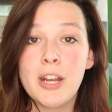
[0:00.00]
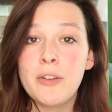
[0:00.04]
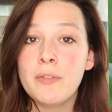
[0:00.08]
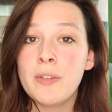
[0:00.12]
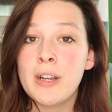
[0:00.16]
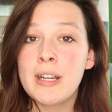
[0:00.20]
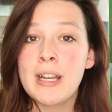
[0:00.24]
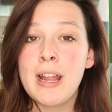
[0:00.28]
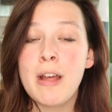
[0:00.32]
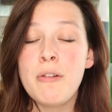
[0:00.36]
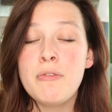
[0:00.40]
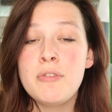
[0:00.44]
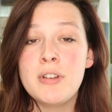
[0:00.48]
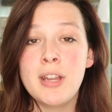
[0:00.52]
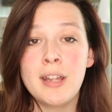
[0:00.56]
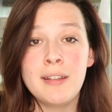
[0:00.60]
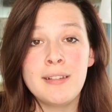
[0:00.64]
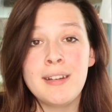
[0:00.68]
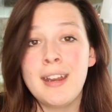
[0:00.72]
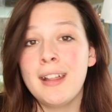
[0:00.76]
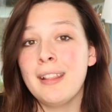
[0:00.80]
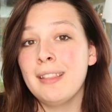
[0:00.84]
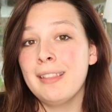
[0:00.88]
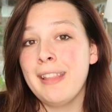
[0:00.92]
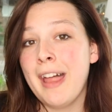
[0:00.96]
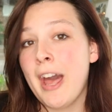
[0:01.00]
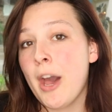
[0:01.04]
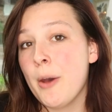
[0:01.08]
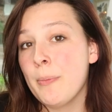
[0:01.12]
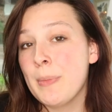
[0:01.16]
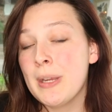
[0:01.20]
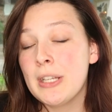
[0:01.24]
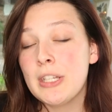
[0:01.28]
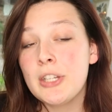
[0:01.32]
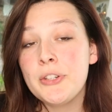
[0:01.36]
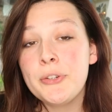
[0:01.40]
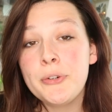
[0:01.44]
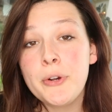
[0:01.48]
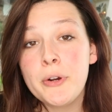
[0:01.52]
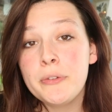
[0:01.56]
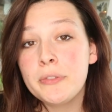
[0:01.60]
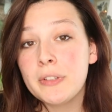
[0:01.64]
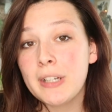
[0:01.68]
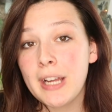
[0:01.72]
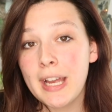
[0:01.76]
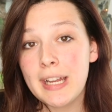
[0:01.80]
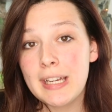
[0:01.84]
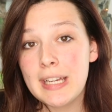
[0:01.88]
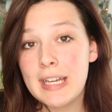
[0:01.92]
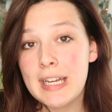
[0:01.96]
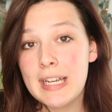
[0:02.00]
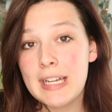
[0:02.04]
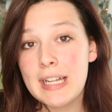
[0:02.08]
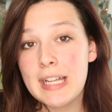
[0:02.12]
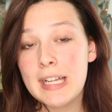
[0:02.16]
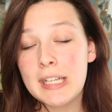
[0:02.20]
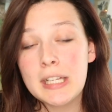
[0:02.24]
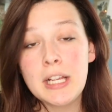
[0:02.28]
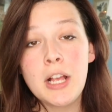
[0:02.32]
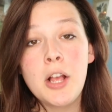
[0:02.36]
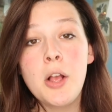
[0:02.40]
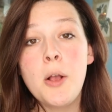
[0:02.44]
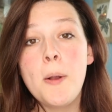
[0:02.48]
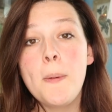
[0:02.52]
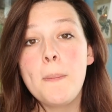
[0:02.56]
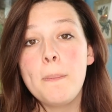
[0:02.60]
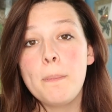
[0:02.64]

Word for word: in right now doesn't allow me to do overhead heating,